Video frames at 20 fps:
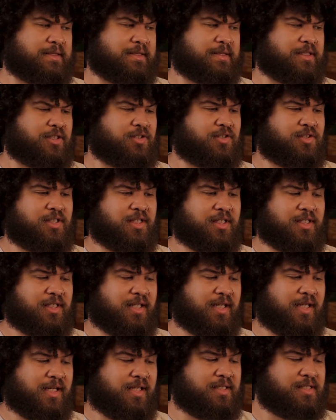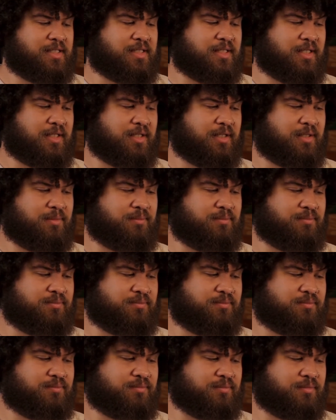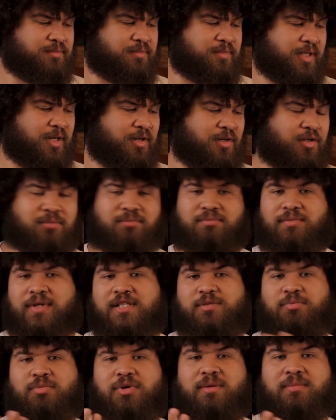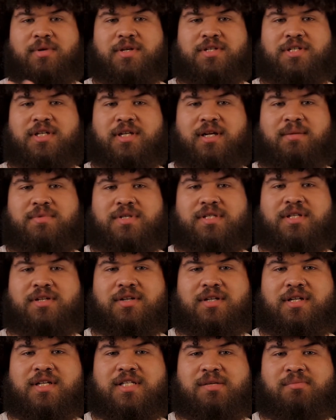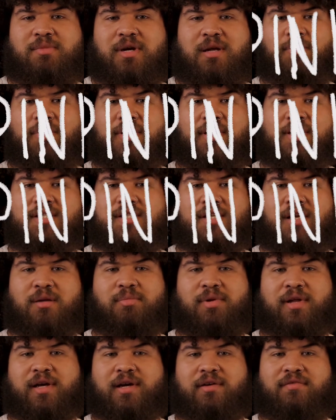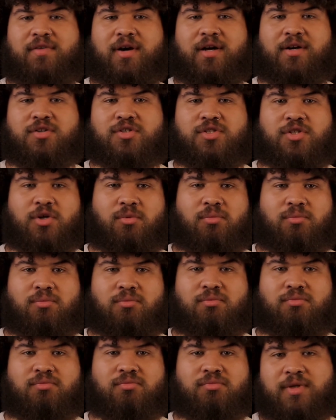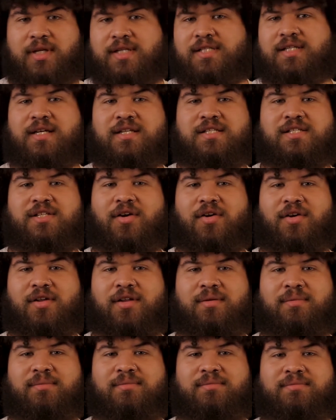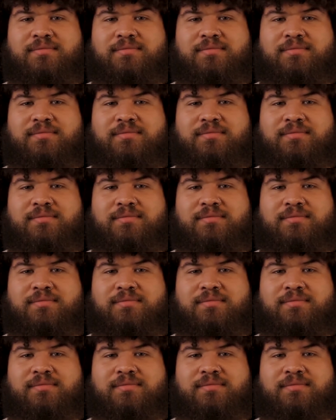Other than that, I don't know. That's pretty much it. I'm just here to dish out my opinions on playing a fighter, so let's get started.